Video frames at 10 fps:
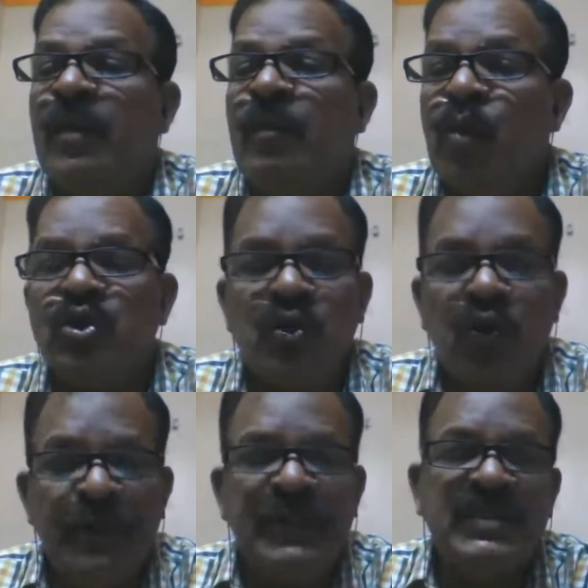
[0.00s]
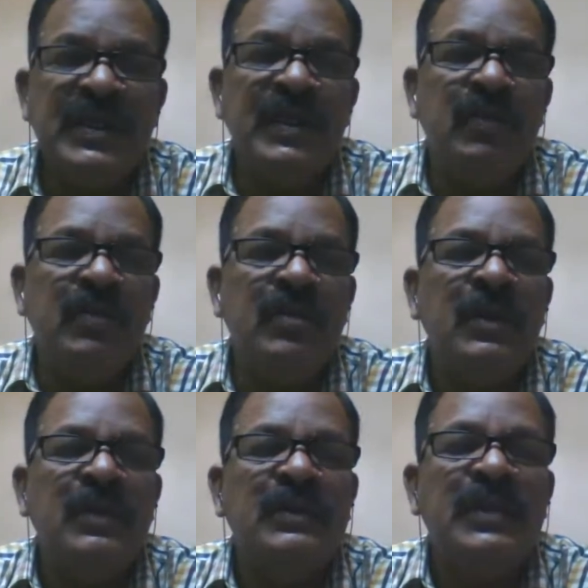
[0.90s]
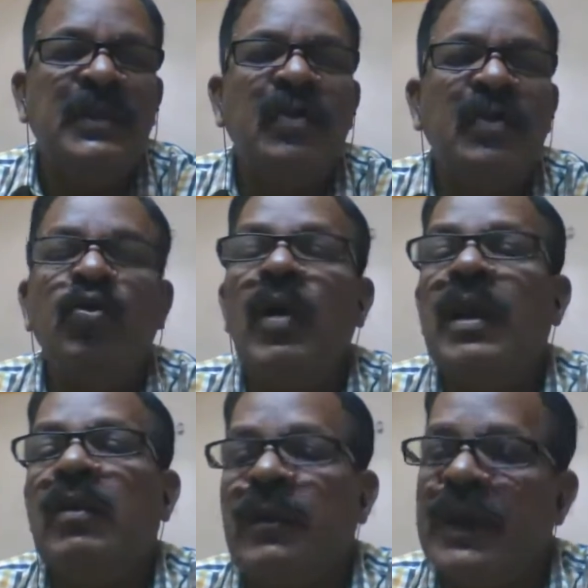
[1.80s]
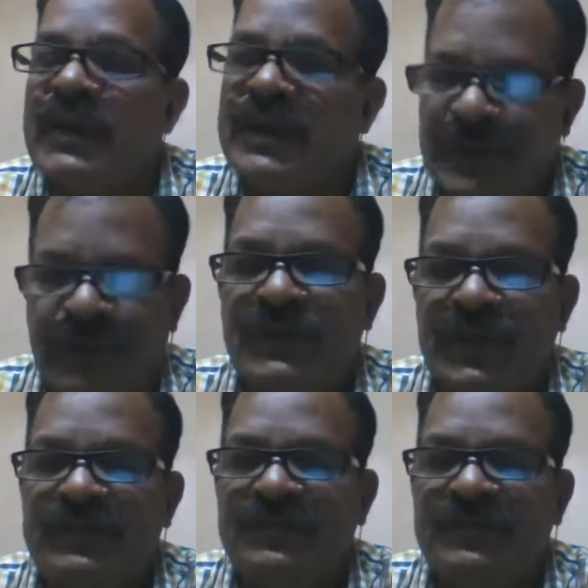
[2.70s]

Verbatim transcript: post covid scenario that the rural urban distribution